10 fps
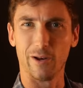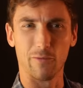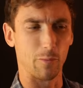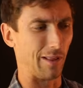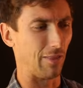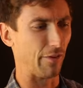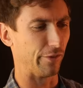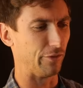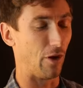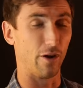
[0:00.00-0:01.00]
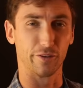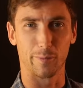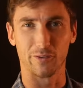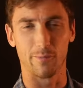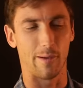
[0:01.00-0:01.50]
everybody loves the dong,
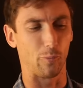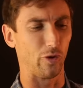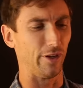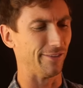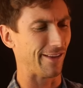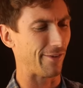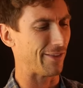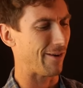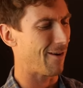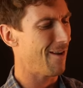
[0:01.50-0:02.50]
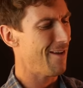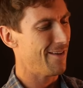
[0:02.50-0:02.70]
especially my Marines out there.